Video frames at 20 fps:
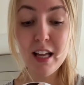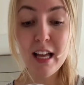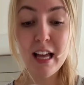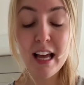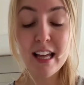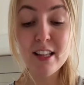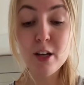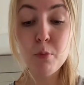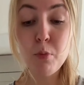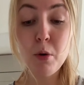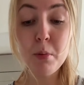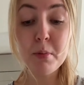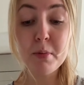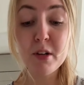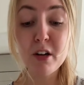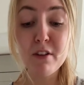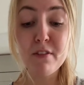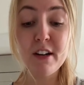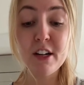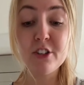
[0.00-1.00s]
and they'll probably be on
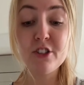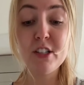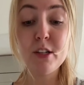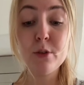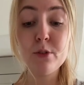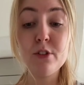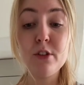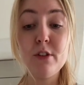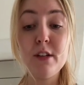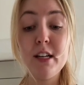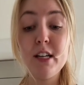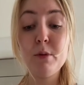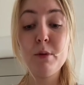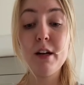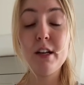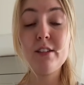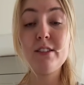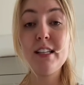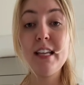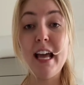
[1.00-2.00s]
a flash sale soon anyway.
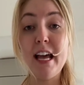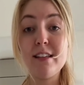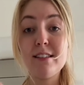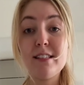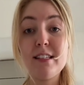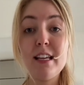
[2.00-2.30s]
So yes,